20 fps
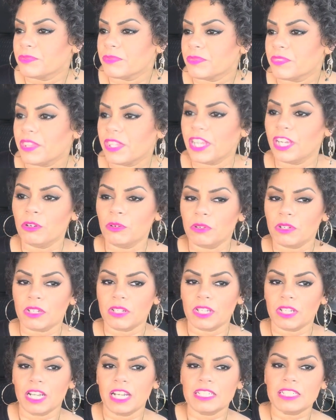There
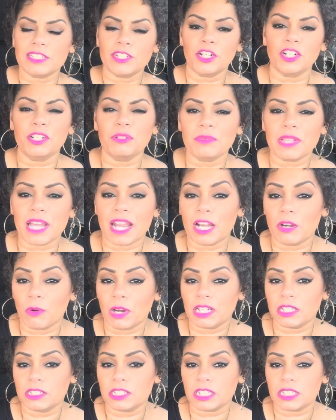is a term that I
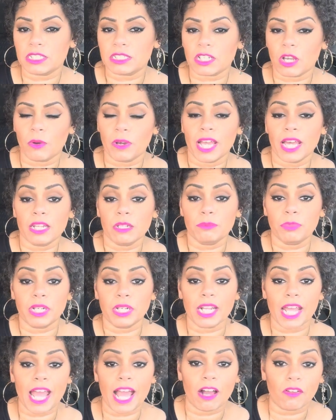want to just go ahead and
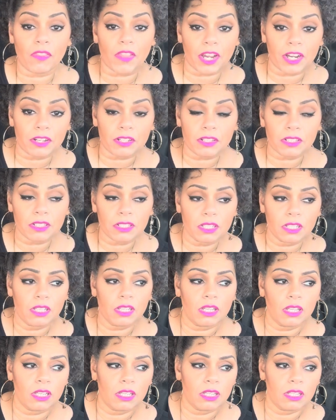put out there
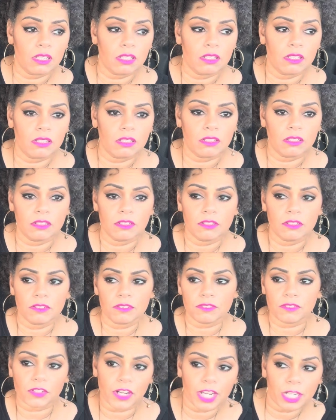
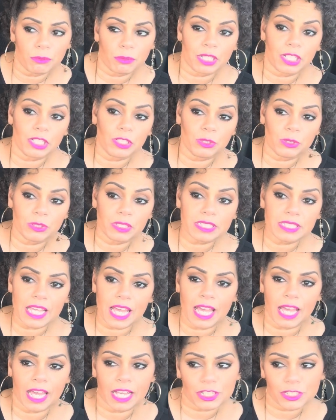for anybody who is
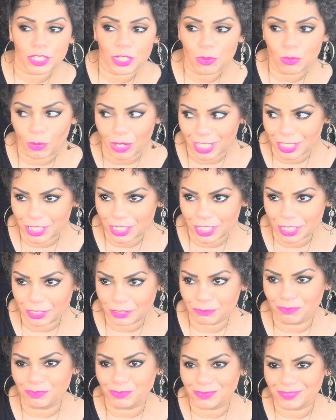actually watching.
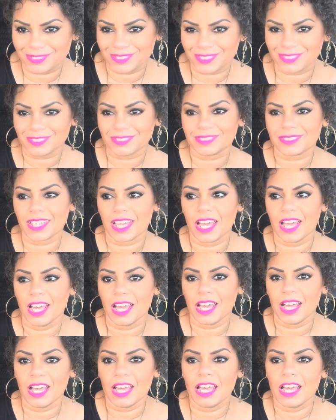
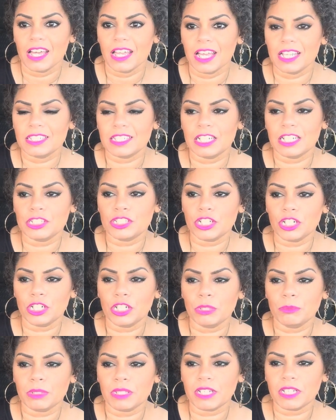There's a
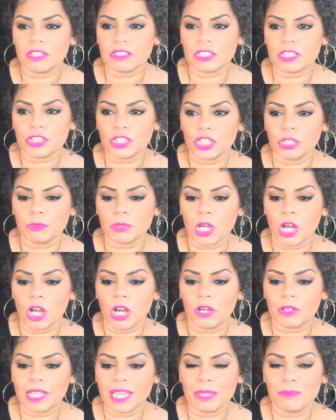term
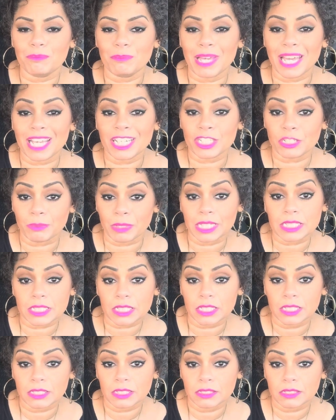called enmeshment.
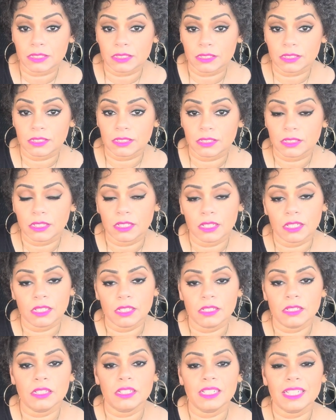
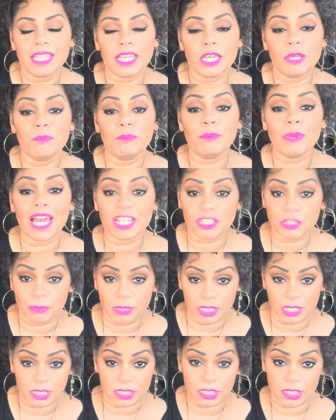
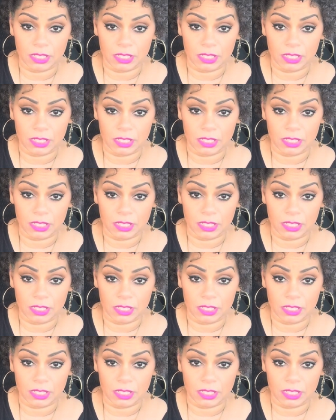Enmeshment.